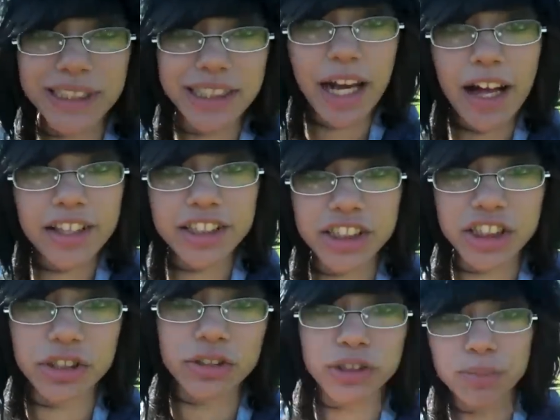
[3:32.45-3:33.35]

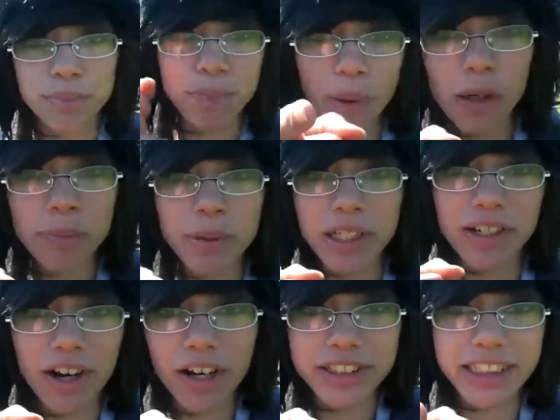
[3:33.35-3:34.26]
challenge you to
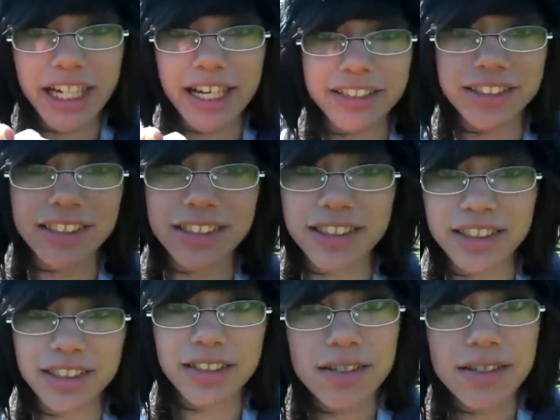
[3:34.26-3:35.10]
burping contests.